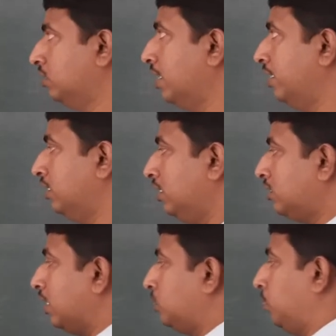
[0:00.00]
And this
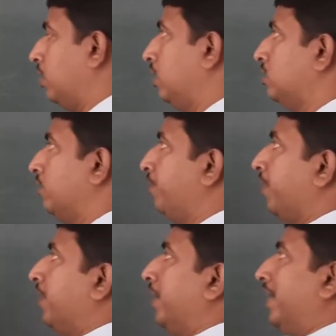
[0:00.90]
H plus,
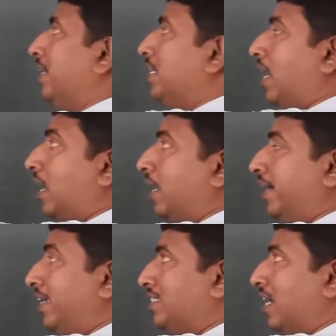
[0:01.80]
it
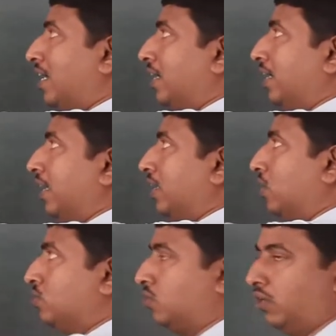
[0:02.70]
is added
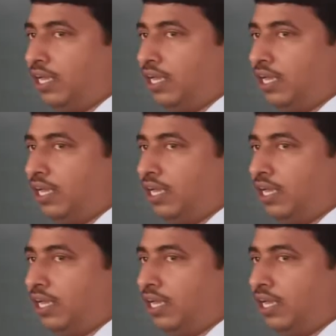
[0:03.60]
across what?